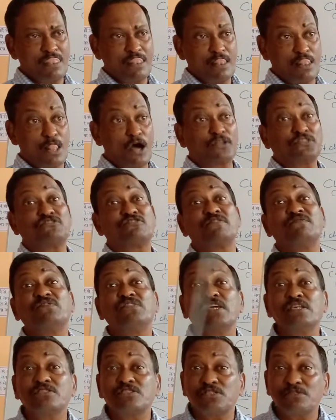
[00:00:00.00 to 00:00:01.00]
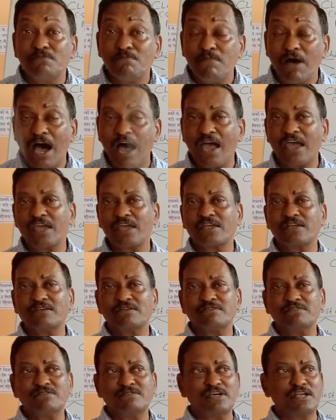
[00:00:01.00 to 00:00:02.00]
lots of things to buy.
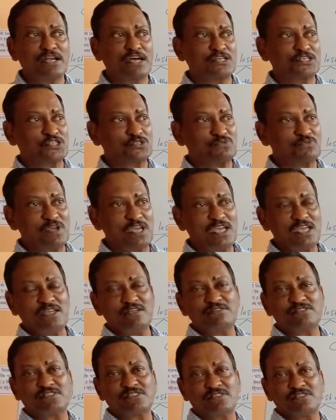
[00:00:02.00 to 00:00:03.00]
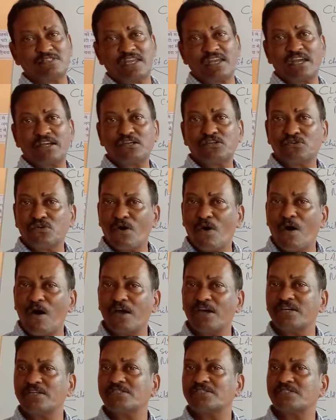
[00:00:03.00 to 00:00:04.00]
There are sweets, there are
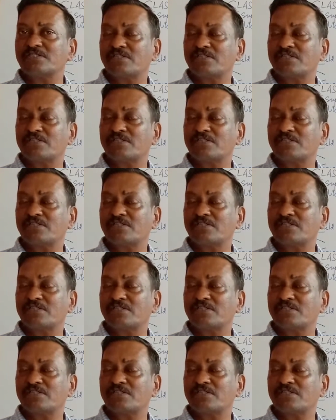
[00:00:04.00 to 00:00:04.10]
toys,